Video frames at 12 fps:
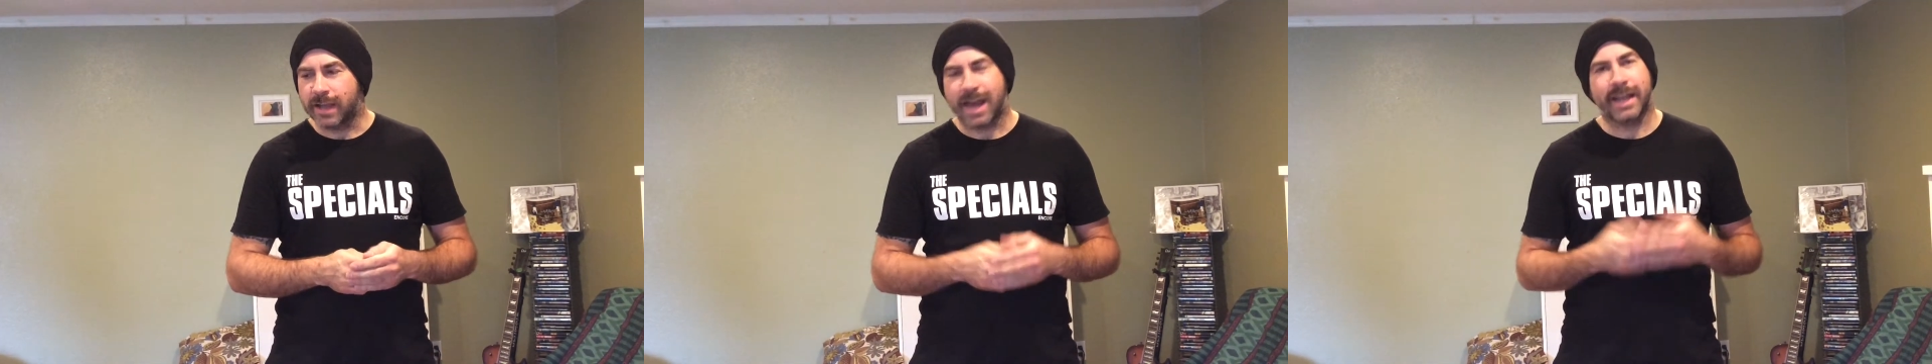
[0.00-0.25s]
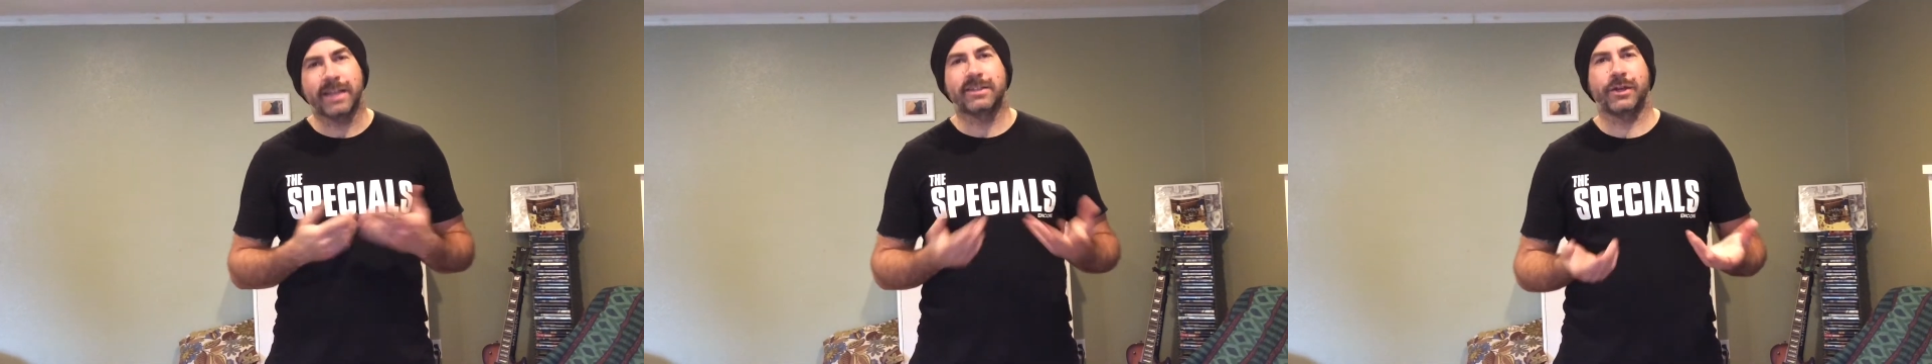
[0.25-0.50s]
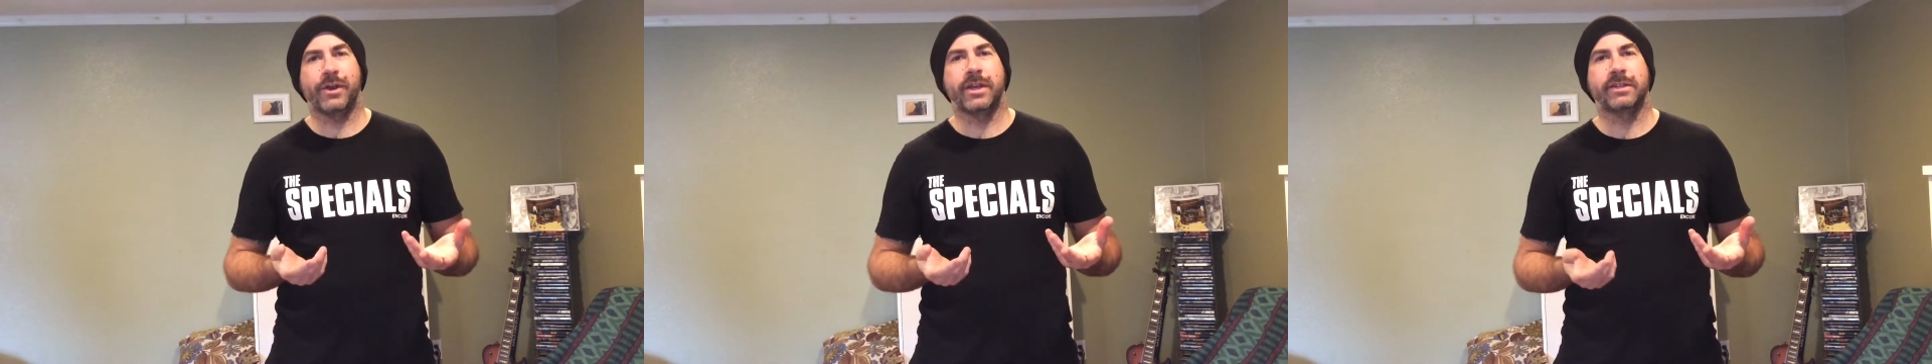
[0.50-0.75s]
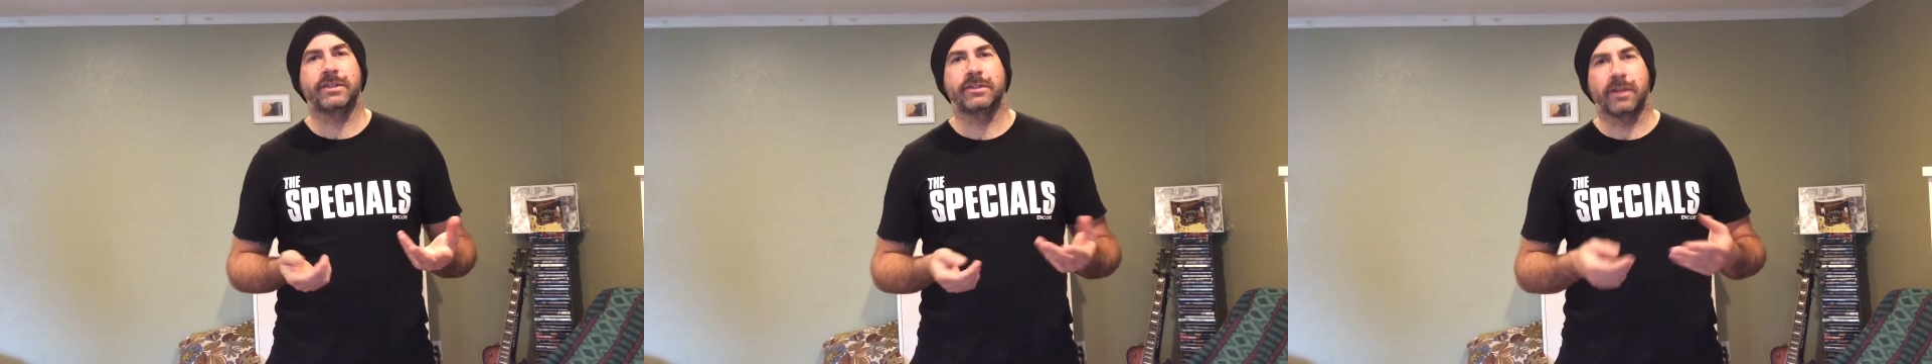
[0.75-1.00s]
kind of get
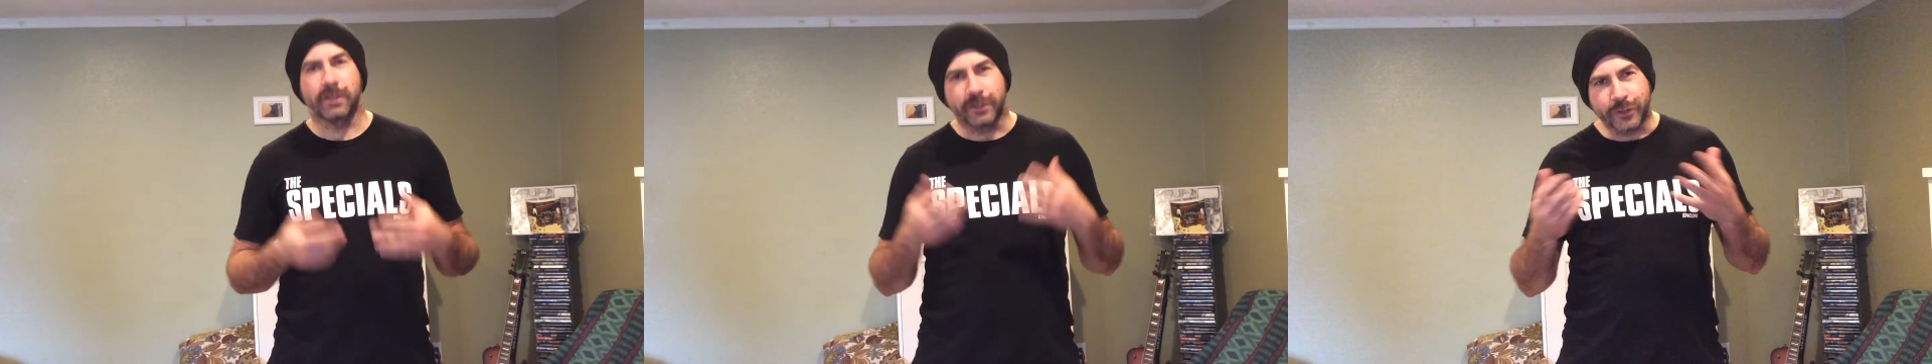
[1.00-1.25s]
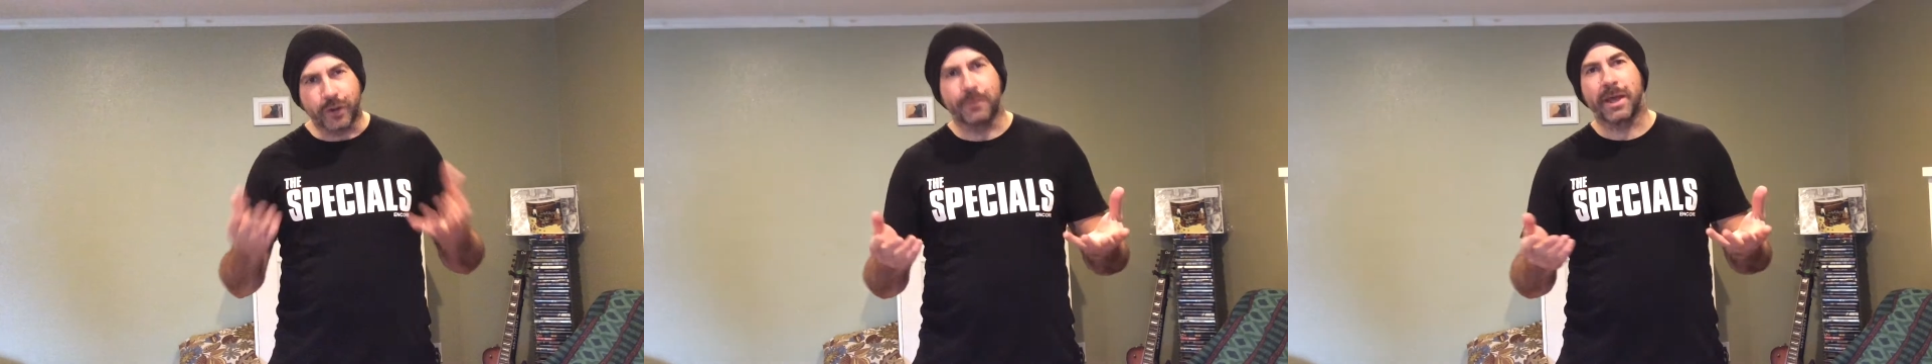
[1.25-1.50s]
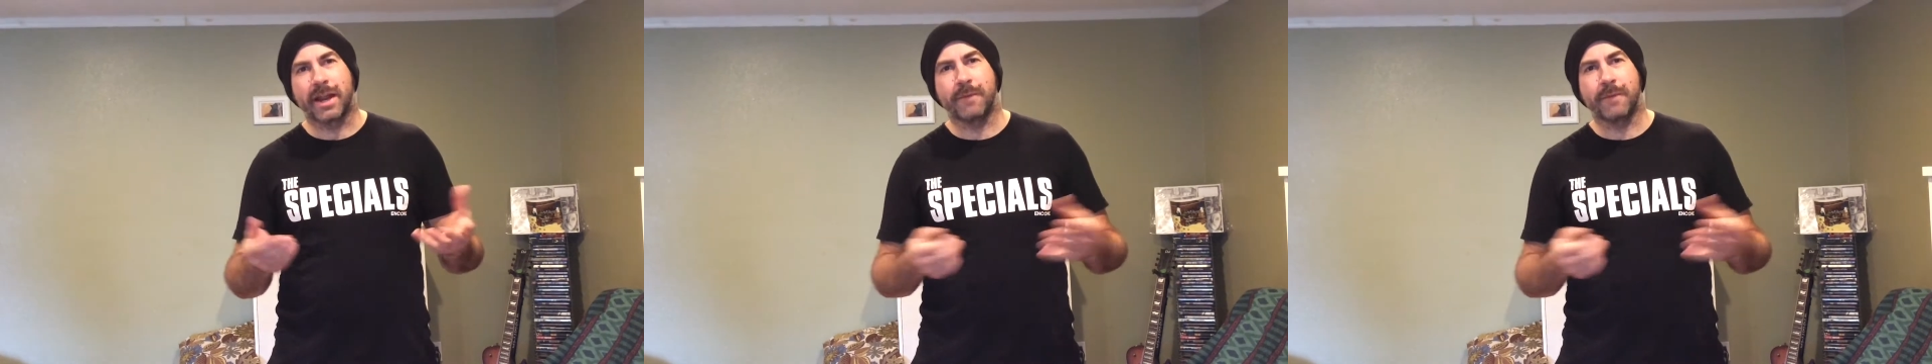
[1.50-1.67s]
serious a little bit.